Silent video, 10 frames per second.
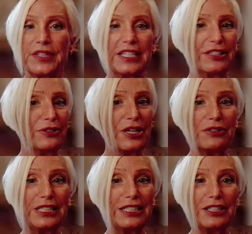You don't
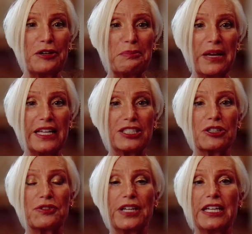need to know much to
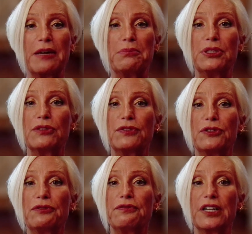create a
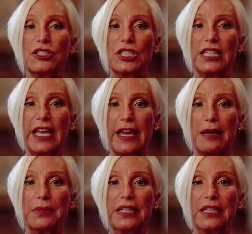beautiful, functioning app.